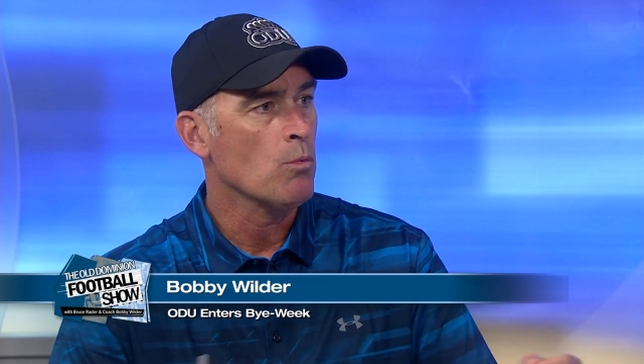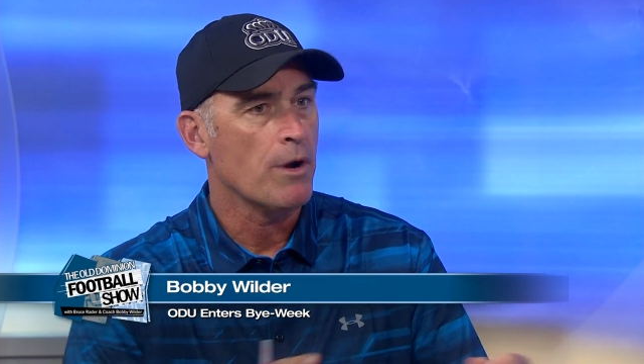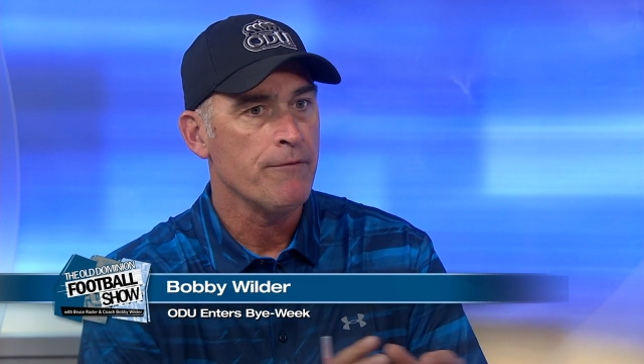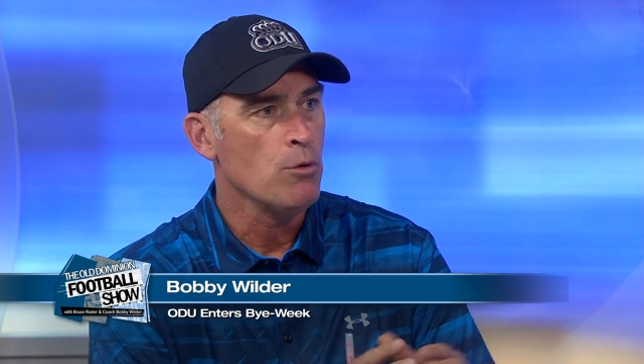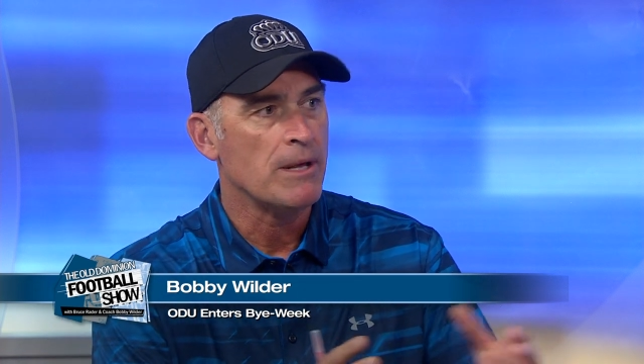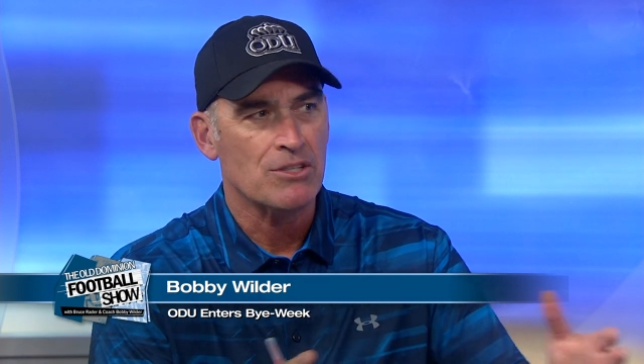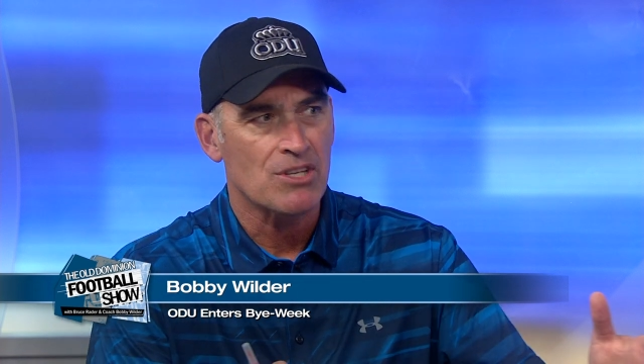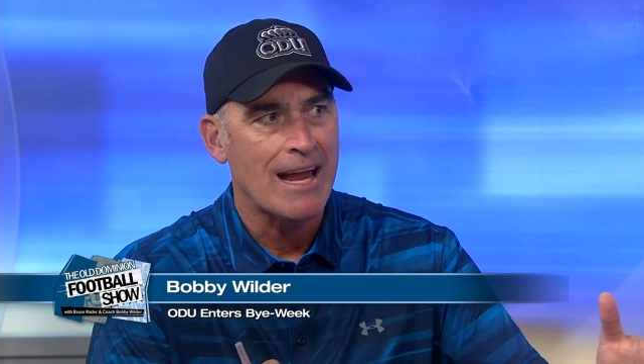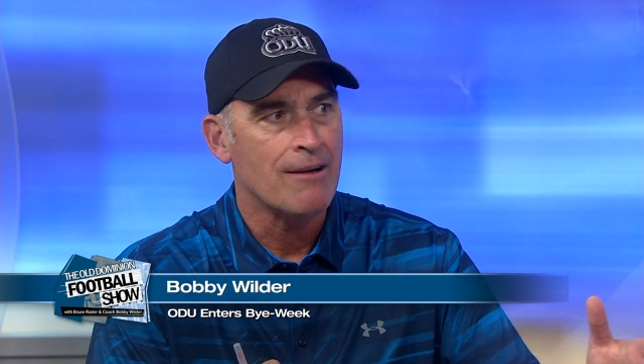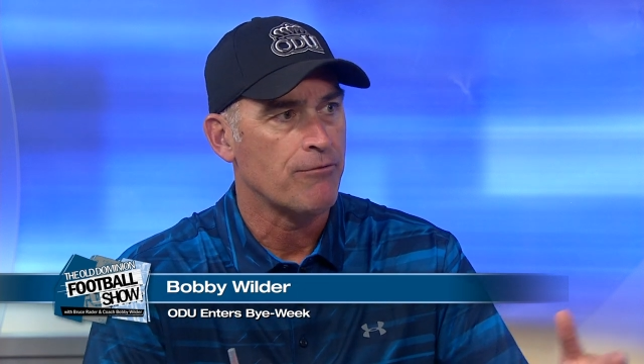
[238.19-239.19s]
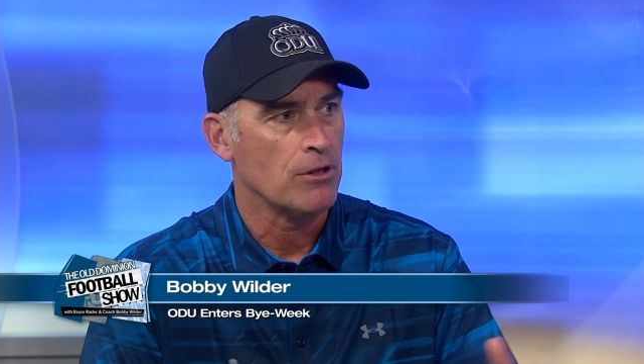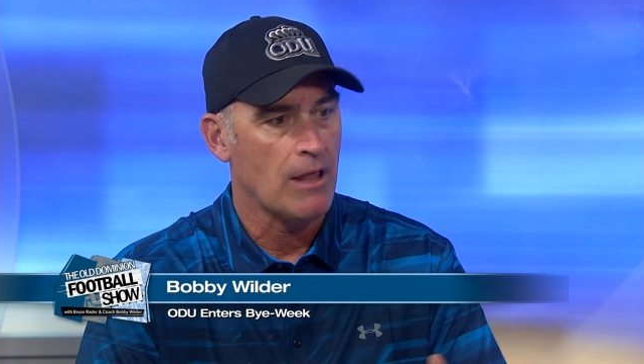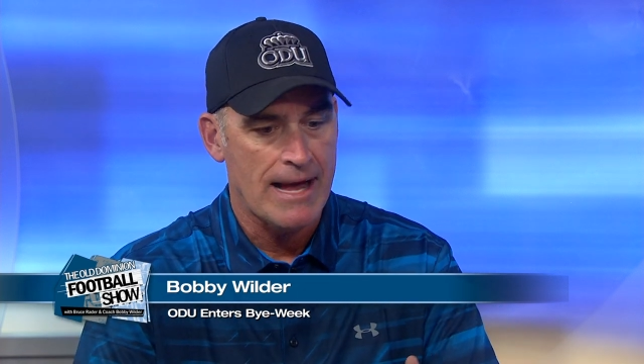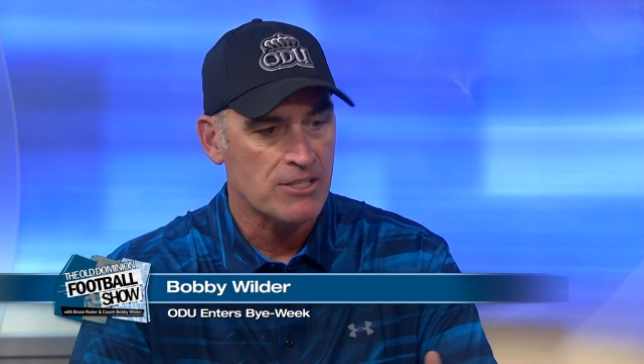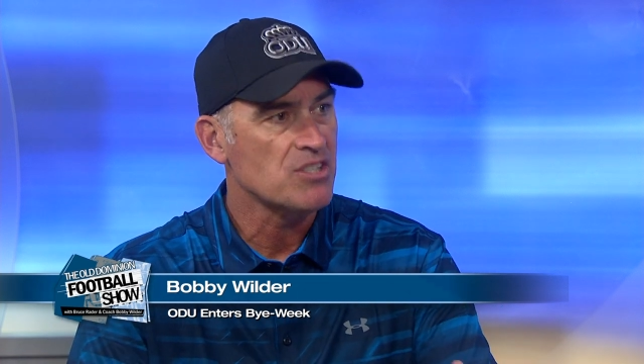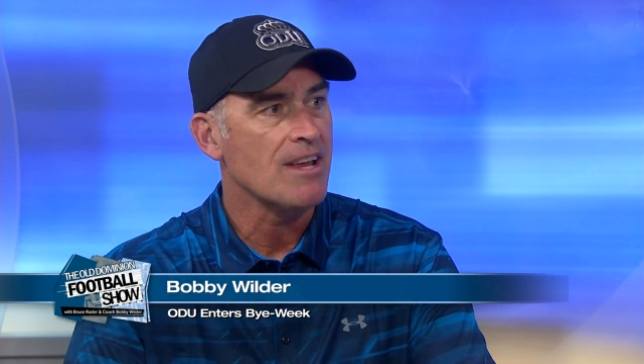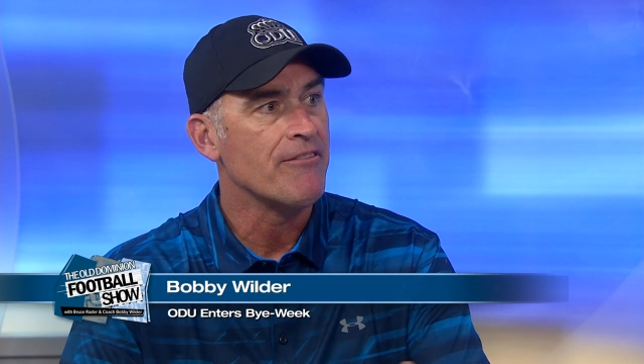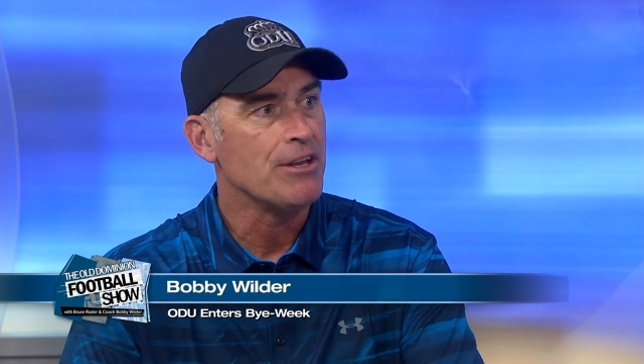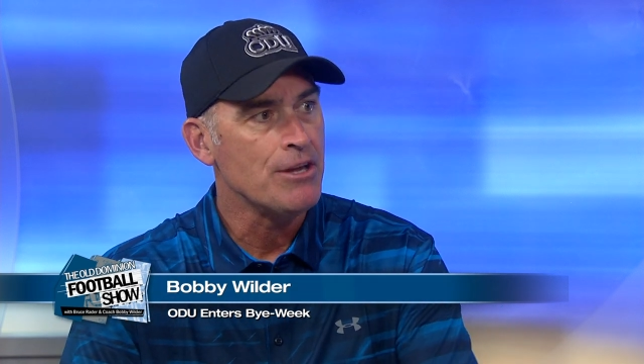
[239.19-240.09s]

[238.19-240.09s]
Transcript: what have you been saying for the last seven